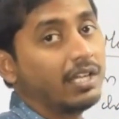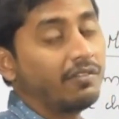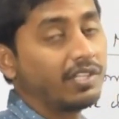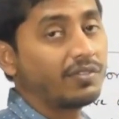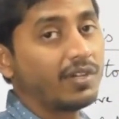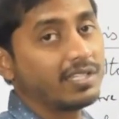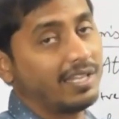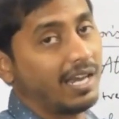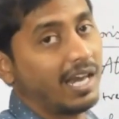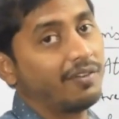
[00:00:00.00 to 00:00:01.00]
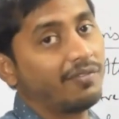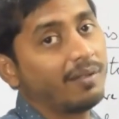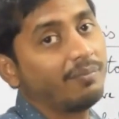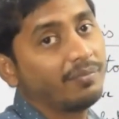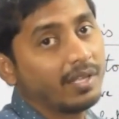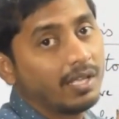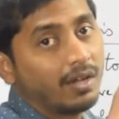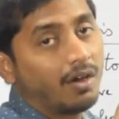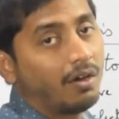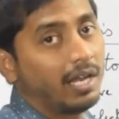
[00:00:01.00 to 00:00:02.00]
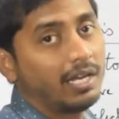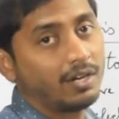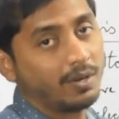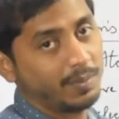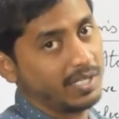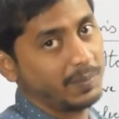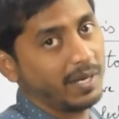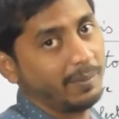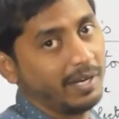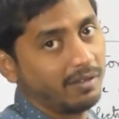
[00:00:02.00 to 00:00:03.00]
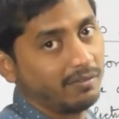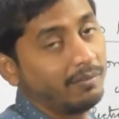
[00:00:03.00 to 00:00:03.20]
which was derived from oil drop experiment,